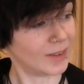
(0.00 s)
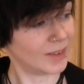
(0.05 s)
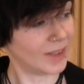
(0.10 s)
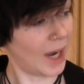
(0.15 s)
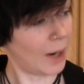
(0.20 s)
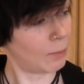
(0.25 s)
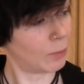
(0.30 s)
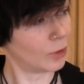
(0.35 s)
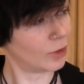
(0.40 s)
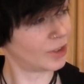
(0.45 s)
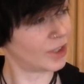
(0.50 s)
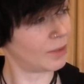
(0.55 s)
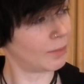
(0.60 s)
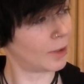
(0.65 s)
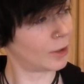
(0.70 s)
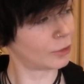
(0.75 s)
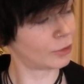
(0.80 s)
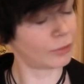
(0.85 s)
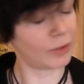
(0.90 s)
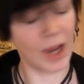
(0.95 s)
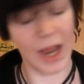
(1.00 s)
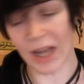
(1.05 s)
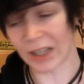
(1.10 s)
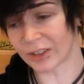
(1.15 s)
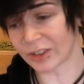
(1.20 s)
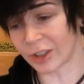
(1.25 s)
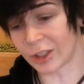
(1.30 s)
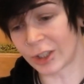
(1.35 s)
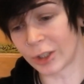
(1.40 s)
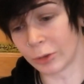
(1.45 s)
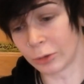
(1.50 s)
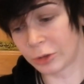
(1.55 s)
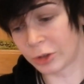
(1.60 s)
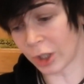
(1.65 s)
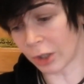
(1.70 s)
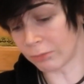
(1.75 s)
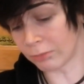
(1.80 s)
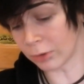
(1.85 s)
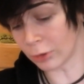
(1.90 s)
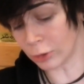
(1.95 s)
That was Emos React to Cute
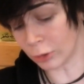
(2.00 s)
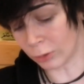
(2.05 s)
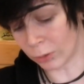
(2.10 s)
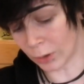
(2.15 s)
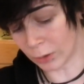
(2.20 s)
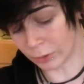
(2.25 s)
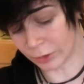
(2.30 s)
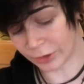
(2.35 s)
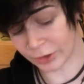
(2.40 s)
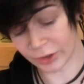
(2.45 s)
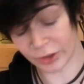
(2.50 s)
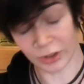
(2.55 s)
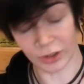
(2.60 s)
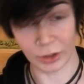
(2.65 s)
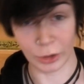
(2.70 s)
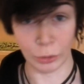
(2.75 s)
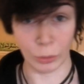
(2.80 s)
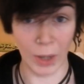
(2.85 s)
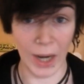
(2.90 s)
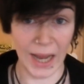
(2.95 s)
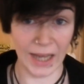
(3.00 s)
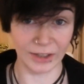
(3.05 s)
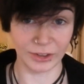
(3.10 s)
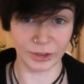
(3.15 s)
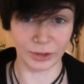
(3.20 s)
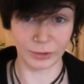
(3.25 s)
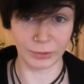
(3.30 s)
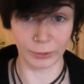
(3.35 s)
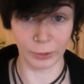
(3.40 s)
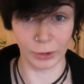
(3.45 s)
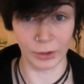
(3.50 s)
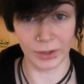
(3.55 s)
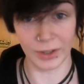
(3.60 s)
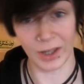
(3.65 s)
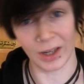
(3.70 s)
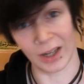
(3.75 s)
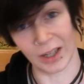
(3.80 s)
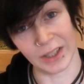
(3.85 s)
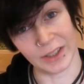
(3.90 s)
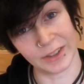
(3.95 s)
Tumblr Quotes. You asked for
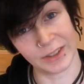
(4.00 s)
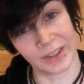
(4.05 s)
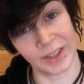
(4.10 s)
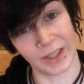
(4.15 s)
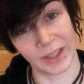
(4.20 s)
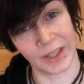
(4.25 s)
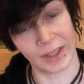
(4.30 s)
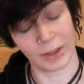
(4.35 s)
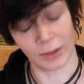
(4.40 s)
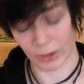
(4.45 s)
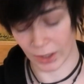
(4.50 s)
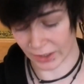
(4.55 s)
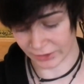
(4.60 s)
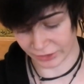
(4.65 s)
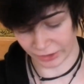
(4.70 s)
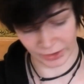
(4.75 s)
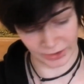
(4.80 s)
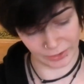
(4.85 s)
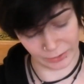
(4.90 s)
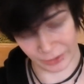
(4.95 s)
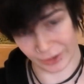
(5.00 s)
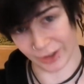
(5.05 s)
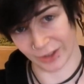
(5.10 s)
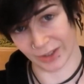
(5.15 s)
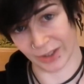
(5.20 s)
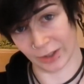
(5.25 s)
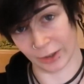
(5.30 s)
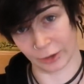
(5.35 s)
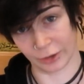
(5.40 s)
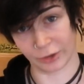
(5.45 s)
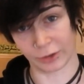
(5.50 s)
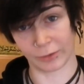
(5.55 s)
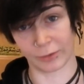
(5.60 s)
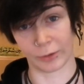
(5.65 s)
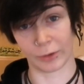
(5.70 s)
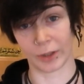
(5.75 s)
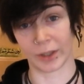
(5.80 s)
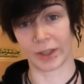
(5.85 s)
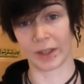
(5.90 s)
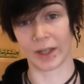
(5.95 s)
it, I did it. Actually, you didn't ask
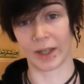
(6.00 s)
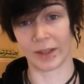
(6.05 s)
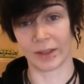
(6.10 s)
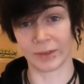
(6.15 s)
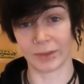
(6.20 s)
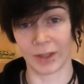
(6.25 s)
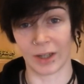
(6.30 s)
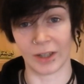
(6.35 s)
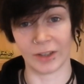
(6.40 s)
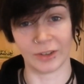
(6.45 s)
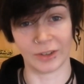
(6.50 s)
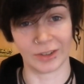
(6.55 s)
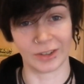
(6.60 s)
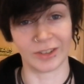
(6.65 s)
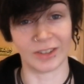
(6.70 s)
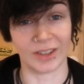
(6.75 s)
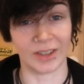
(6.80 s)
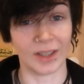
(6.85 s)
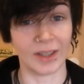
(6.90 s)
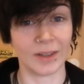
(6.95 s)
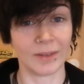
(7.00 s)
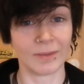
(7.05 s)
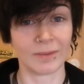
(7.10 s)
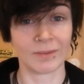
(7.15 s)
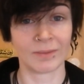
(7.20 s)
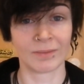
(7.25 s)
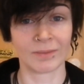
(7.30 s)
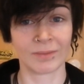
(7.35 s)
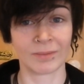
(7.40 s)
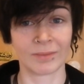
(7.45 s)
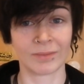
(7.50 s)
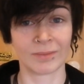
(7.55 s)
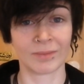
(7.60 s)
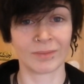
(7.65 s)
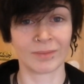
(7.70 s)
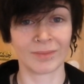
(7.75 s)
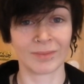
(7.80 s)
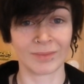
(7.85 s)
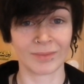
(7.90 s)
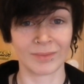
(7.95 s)
for it. I just did it.
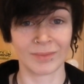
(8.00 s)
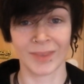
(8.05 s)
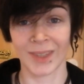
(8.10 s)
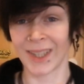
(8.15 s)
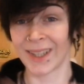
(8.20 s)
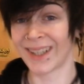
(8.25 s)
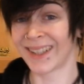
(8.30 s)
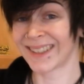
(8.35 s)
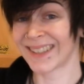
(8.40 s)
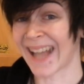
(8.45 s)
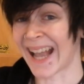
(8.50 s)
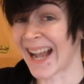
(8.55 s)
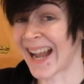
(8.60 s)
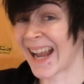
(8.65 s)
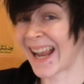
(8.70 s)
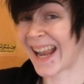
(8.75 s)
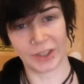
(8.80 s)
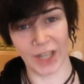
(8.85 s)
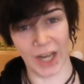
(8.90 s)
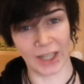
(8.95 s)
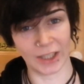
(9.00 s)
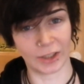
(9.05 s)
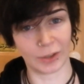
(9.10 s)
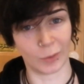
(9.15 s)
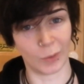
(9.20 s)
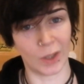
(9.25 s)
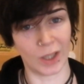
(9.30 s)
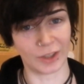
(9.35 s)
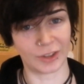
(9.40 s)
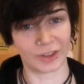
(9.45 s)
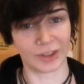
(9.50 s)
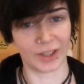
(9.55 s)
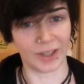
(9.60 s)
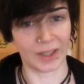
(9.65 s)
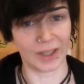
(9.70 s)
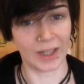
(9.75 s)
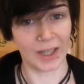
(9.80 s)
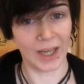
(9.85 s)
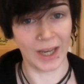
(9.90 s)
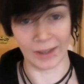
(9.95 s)
Thanks for
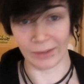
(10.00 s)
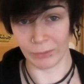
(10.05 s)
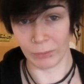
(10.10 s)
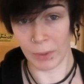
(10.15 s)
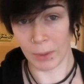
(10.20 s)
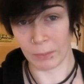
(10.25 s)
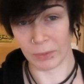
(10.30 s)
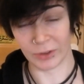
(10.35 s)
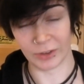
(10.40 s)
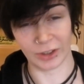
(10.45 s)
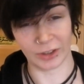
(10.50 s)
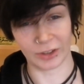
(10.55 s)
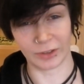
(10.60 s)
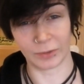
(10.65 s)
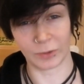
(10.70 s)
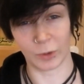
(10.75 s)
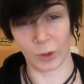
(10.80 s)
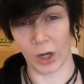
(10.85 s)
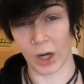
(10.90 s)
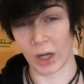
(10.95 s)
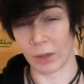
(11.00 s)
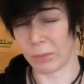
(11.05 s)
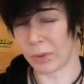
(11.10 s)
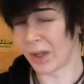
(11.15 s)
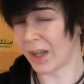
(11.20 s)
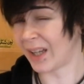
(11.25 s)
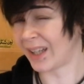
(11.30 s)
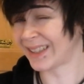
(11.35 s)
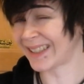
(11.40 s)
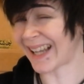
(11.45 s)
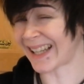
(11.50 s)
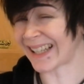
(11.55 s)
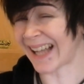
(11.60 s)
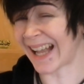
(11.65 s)
watching and remember to subscribe.